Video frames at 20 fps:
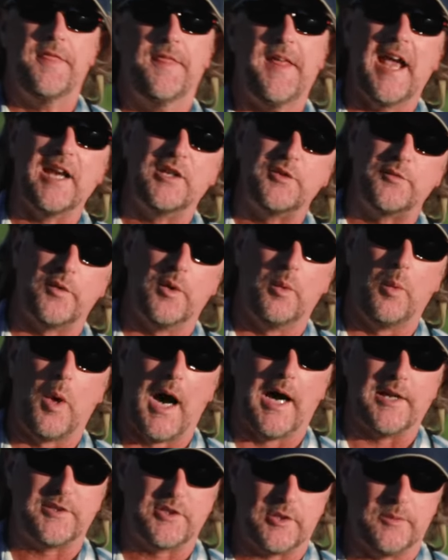thanks for
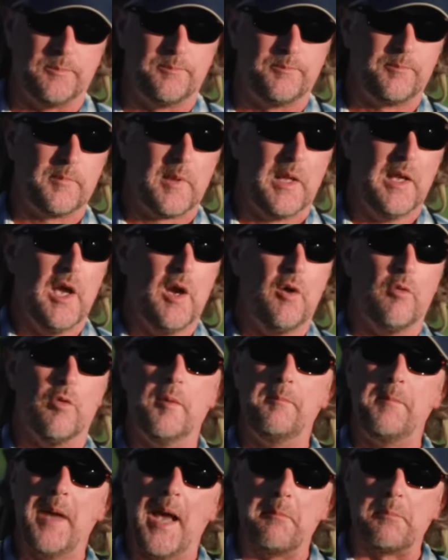watching.
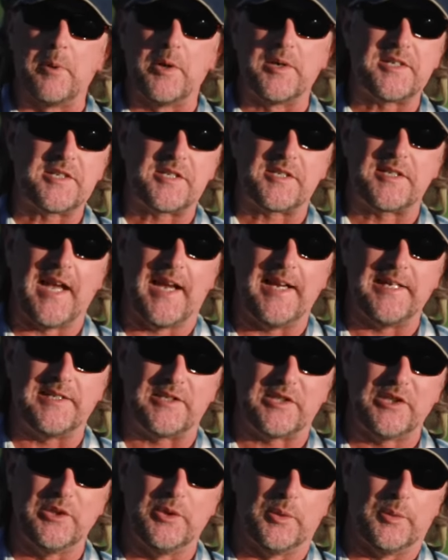Remember to stay
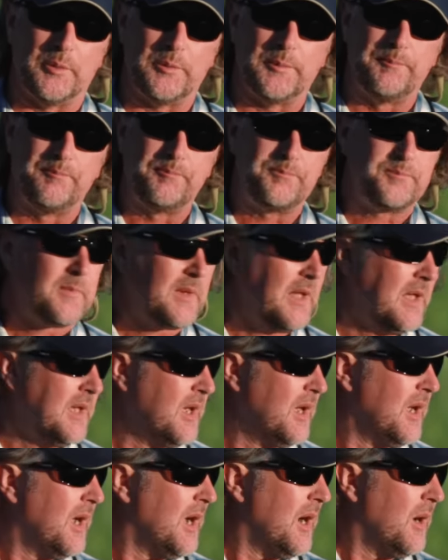tuned.
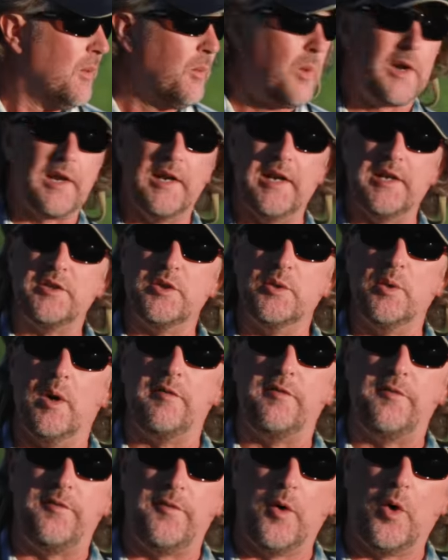We're gonna do a
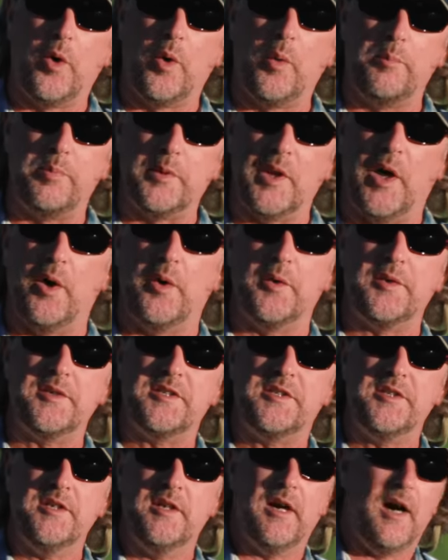full-blown
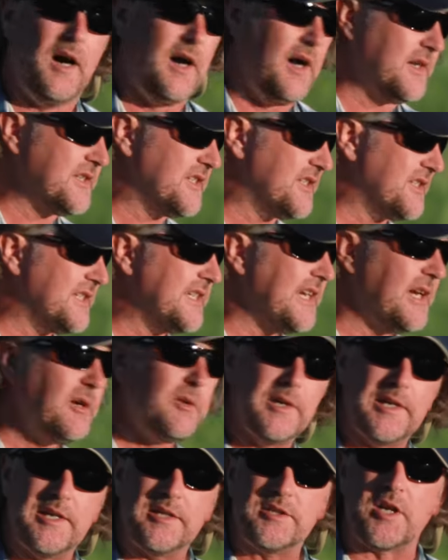
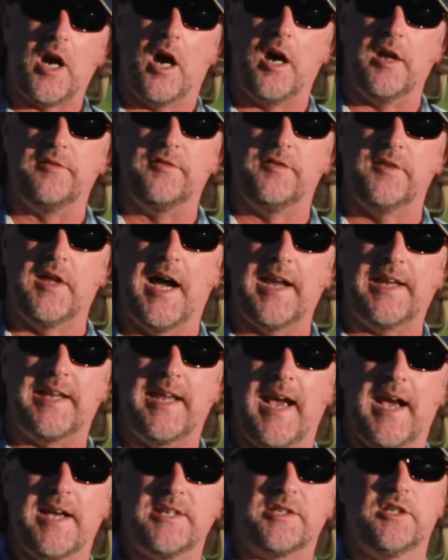series on fly
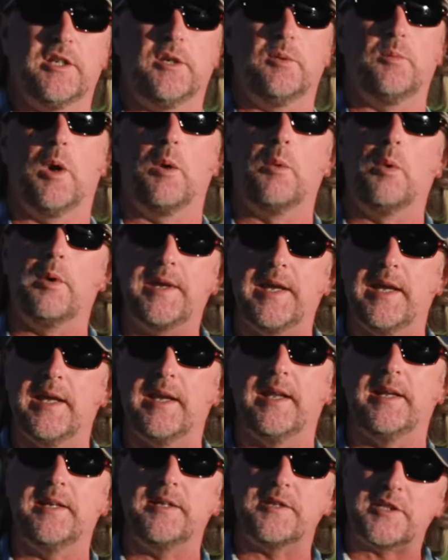casting where we'll get
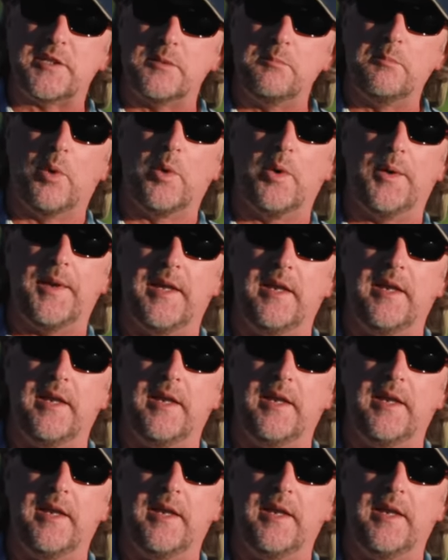into some more